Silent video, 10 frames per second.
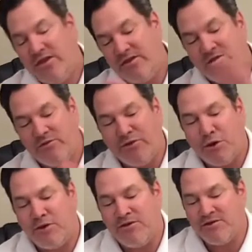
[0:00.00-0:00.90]
The, the
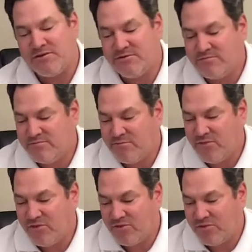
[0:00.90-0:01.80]
the
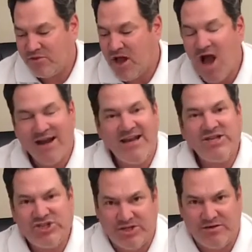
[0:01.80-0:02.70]

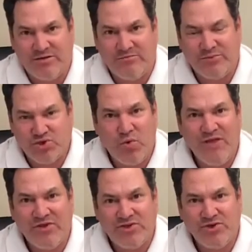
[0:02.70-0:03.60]
cognition
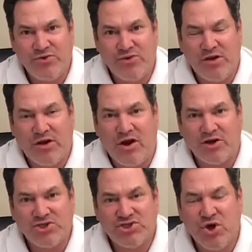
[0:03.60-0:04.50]
between the two
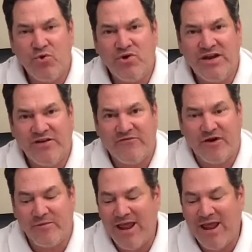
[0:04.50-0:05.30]
are so different.